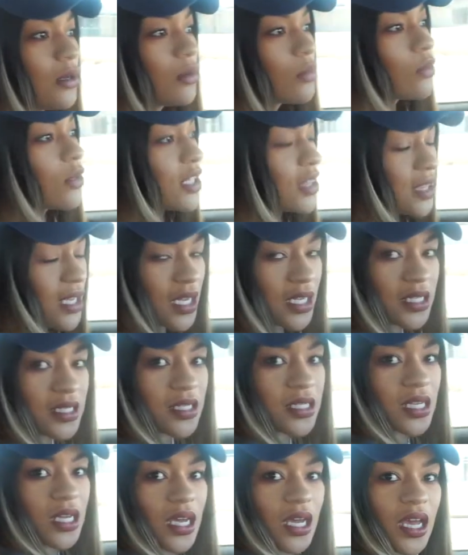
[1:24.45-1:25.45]
with
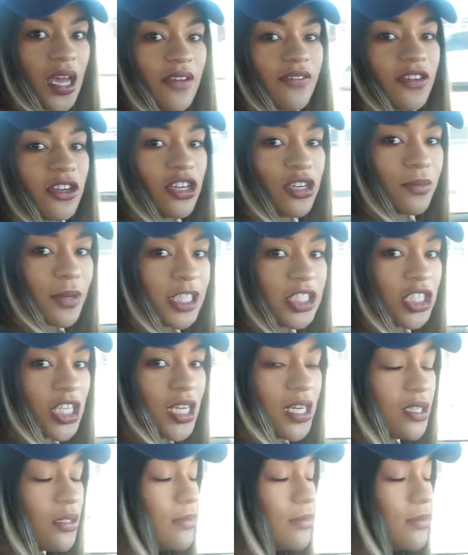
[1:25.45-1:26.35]
us if you're new to my channel,